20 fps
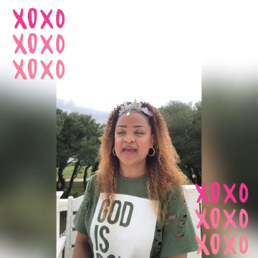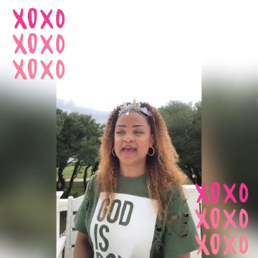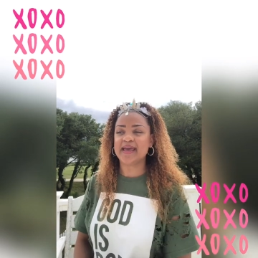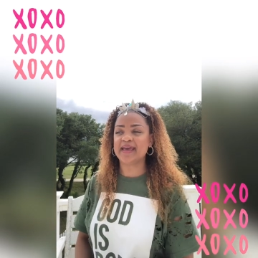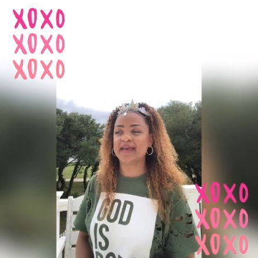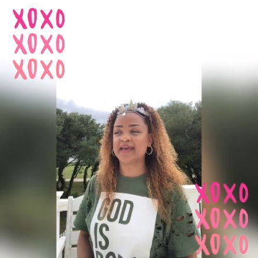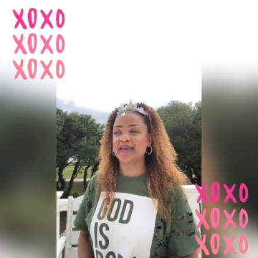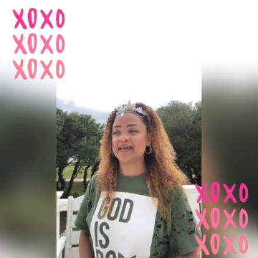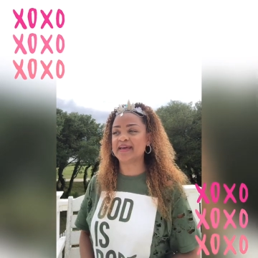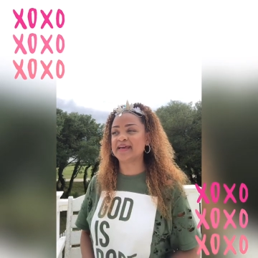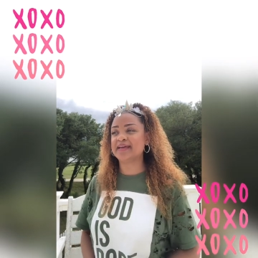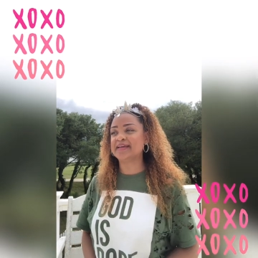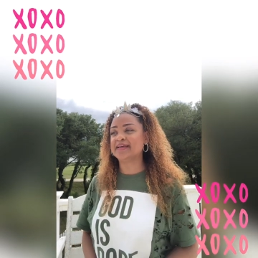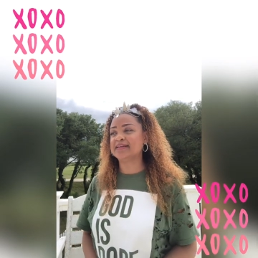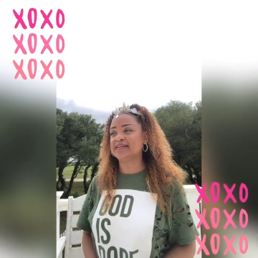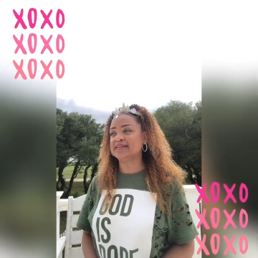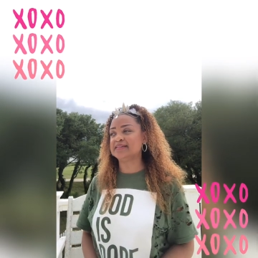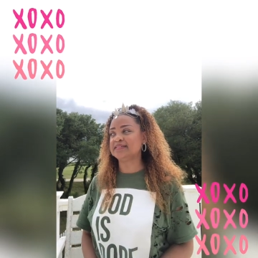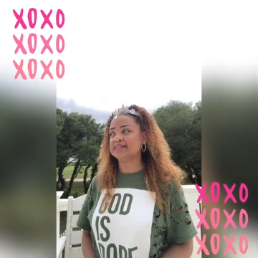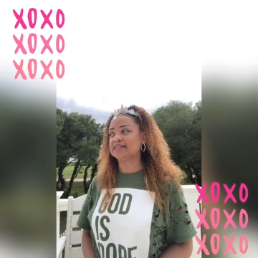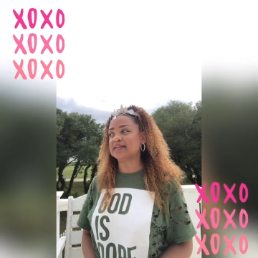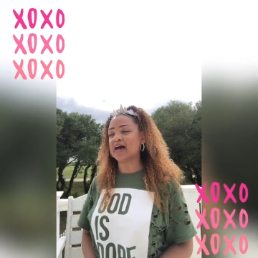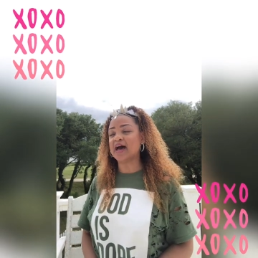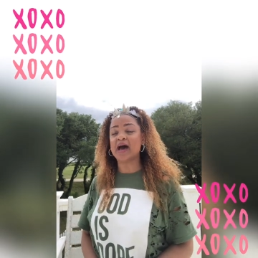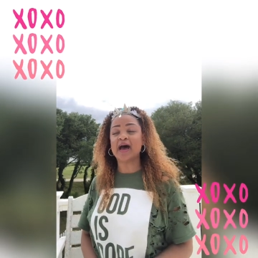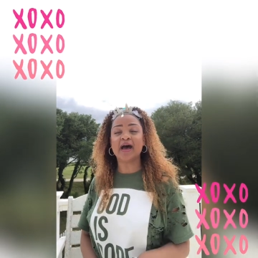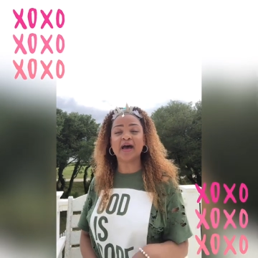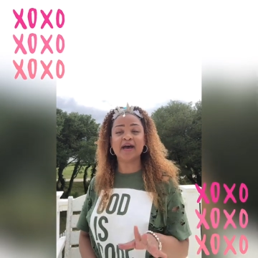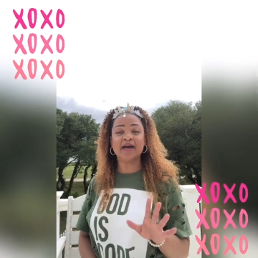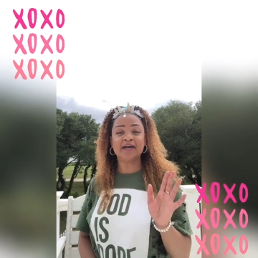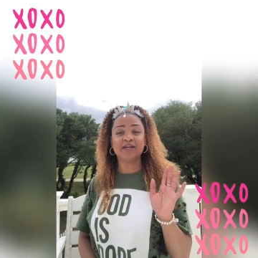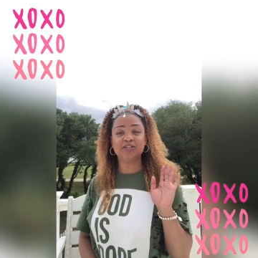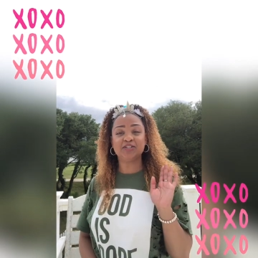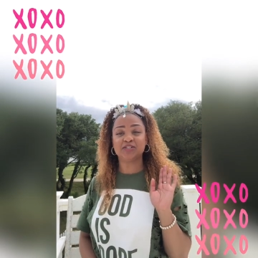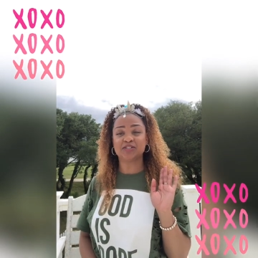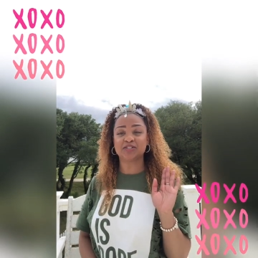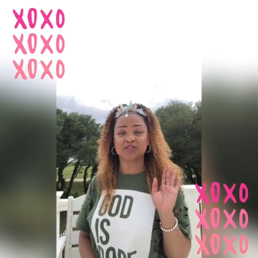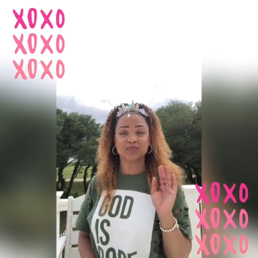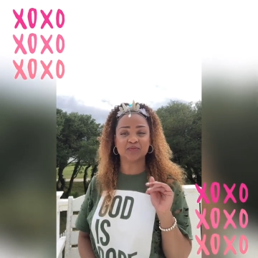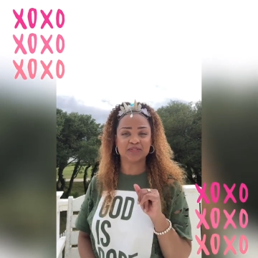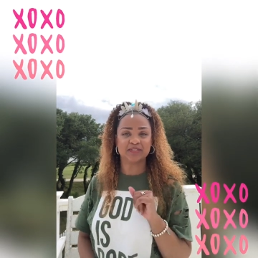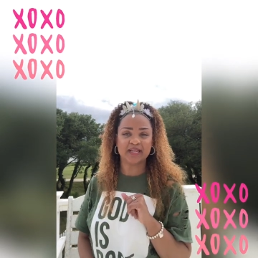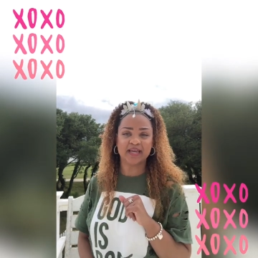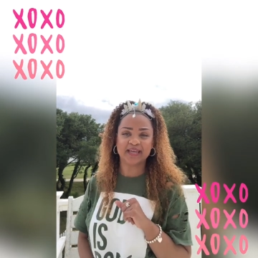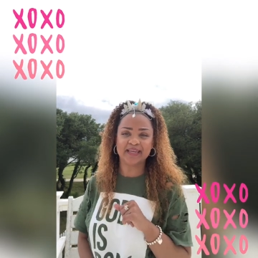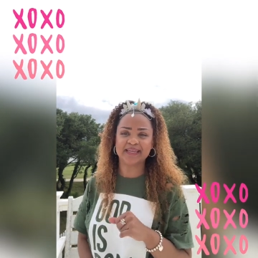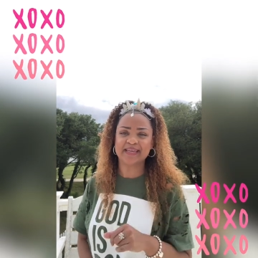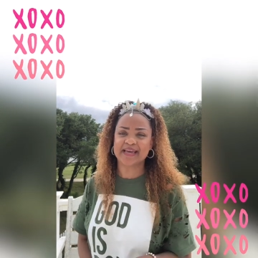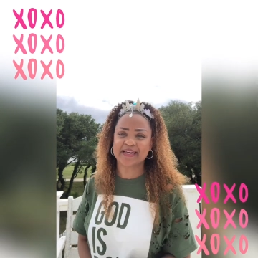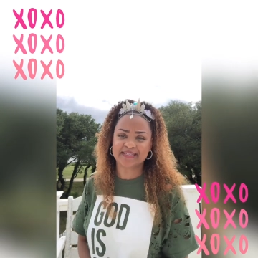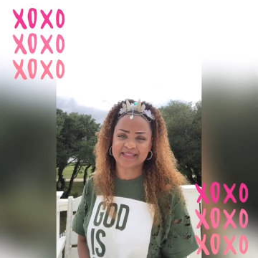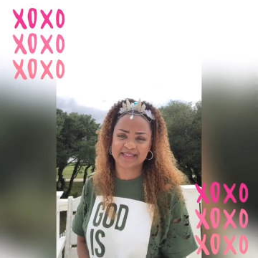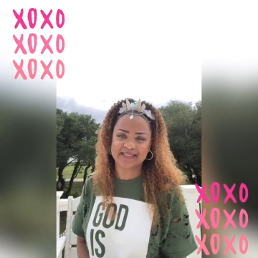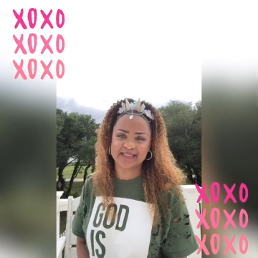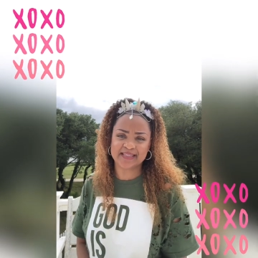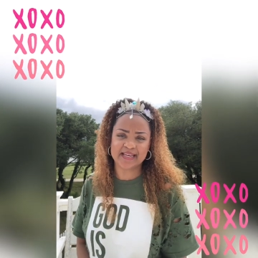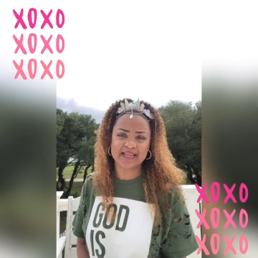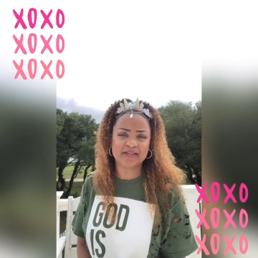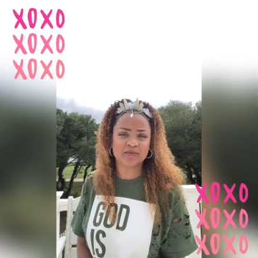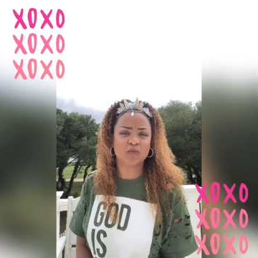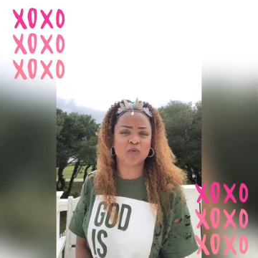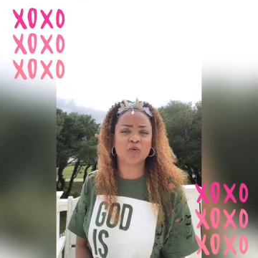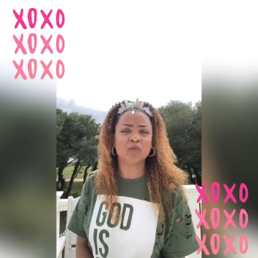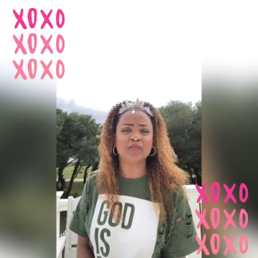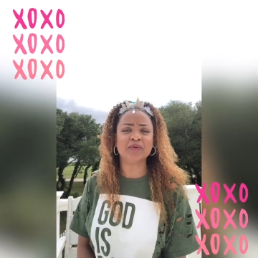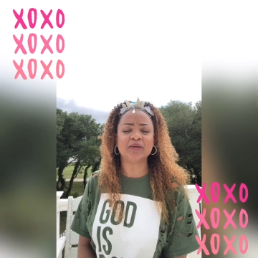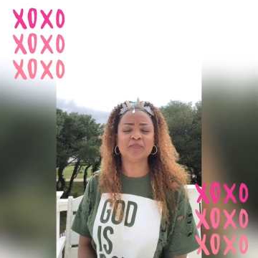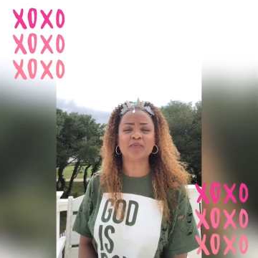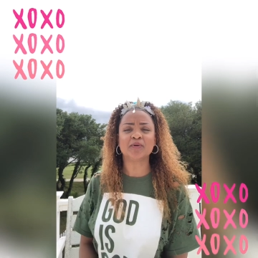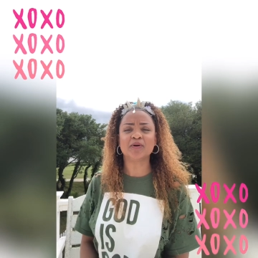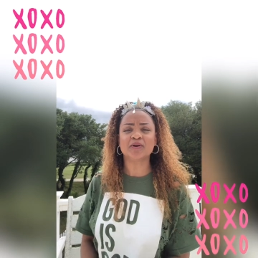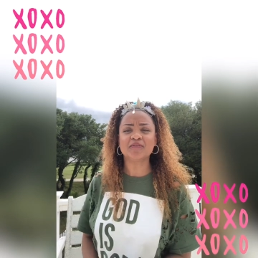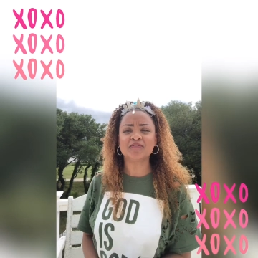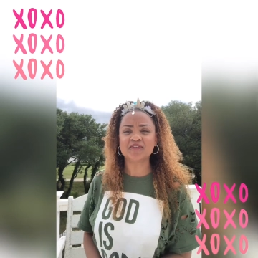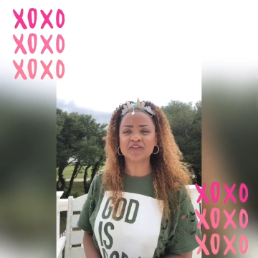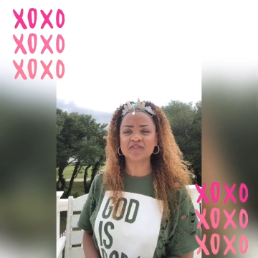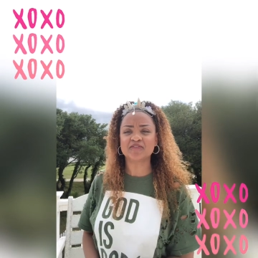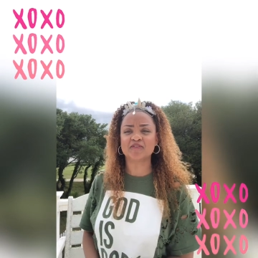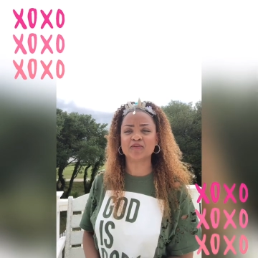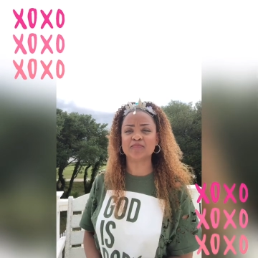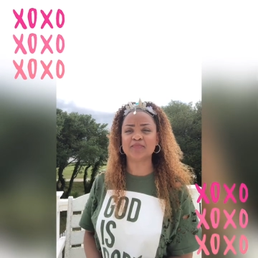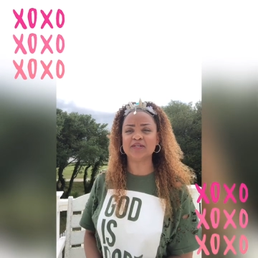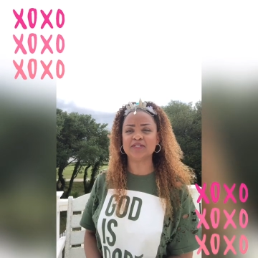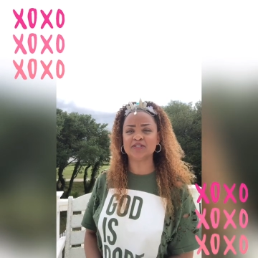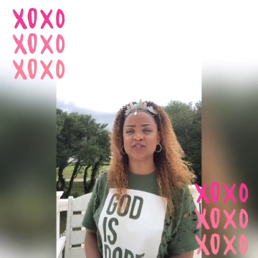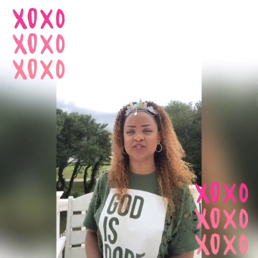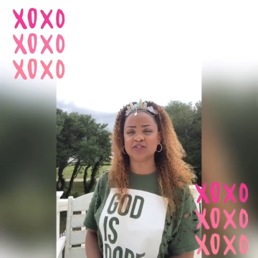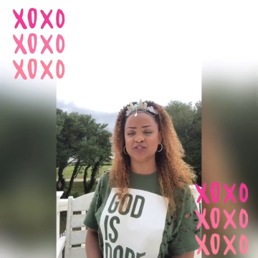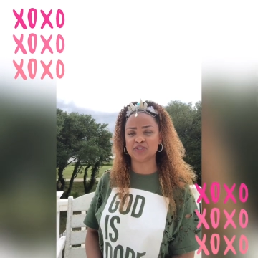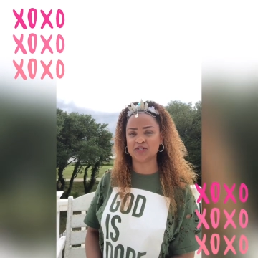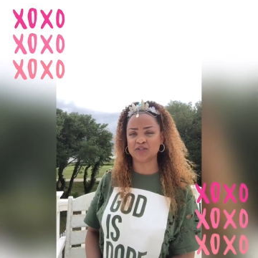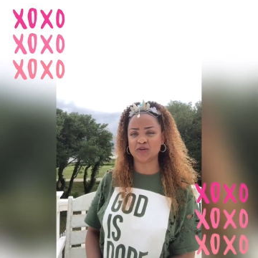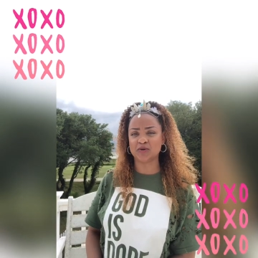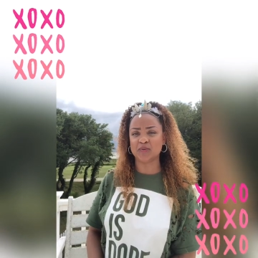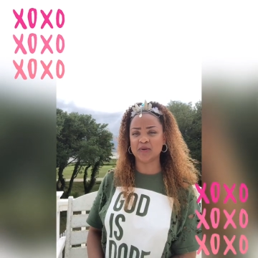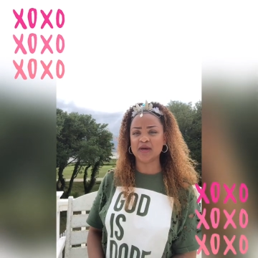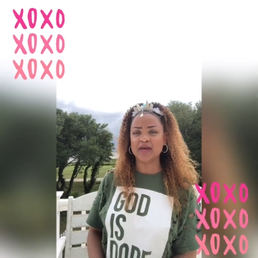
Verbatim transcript: And I just was like, yes, that will be perfect for me to do